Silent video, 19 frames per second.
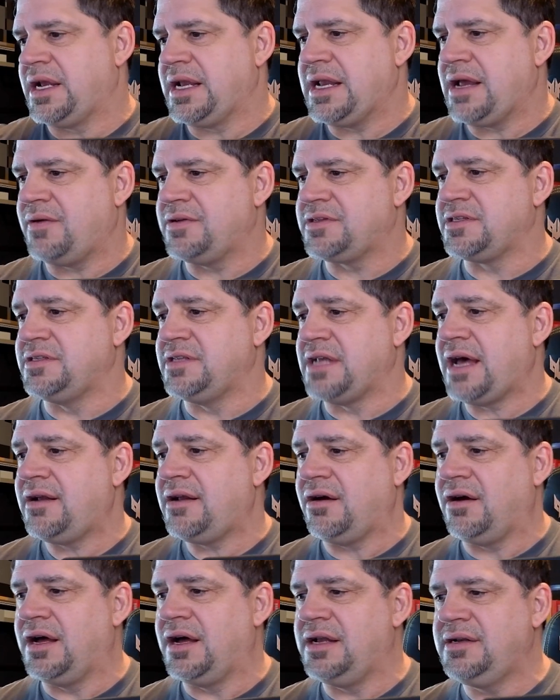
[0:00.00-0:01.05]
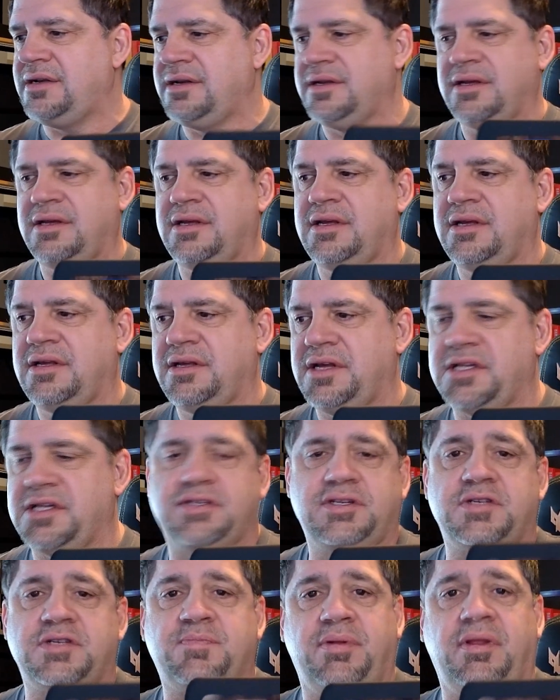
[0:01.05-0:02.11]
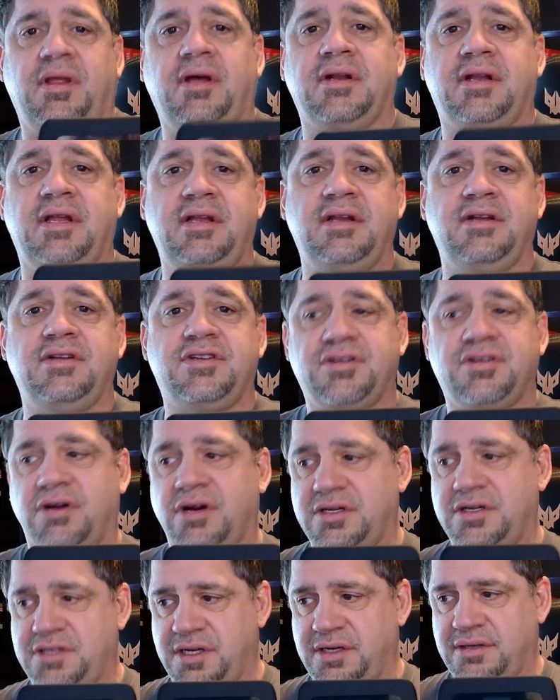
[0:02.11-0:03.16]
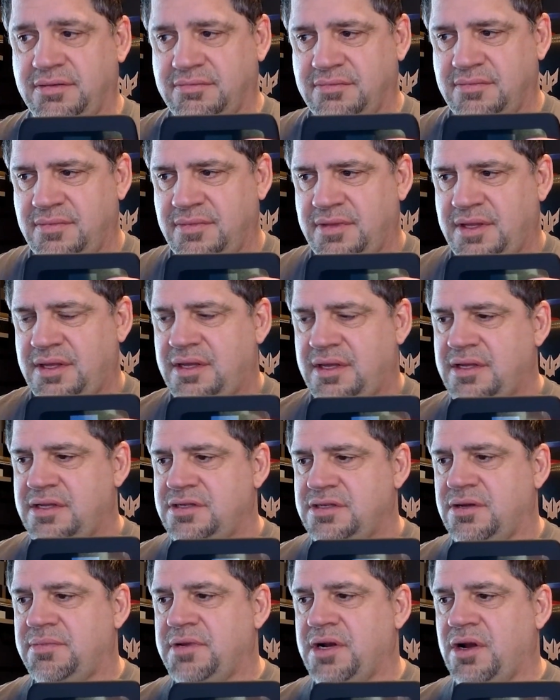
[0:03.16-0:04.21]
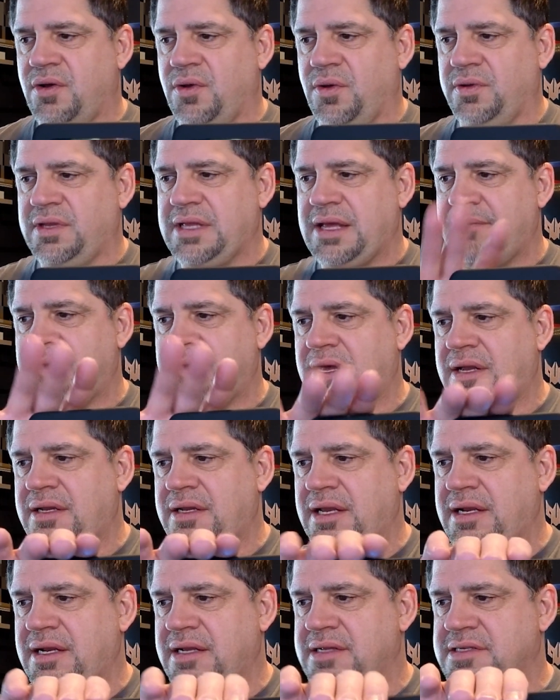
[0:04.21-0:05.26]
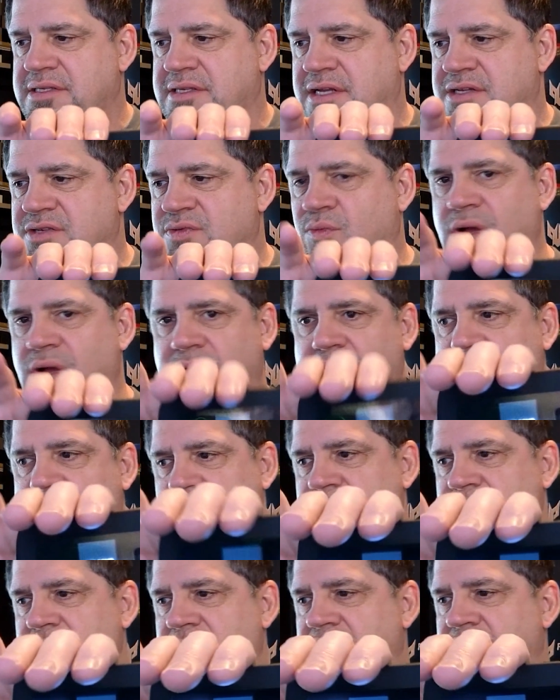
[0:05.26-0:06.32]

now it's not on. It's just plugged in and charging. So I'm going to hold that button in, and it says welcome.